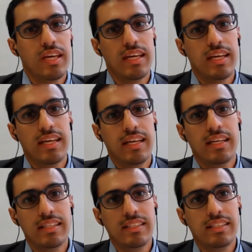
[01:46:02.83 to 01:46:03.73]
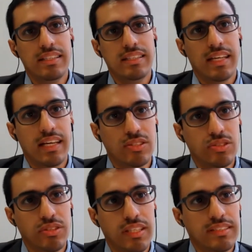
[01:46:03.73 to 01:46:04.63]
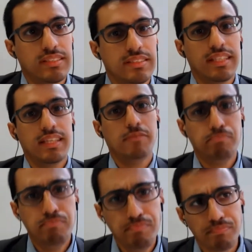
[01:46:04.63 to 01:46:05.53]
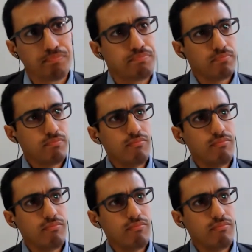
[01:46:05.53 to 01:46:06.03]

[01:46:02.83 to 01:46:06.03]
or due to other reasons?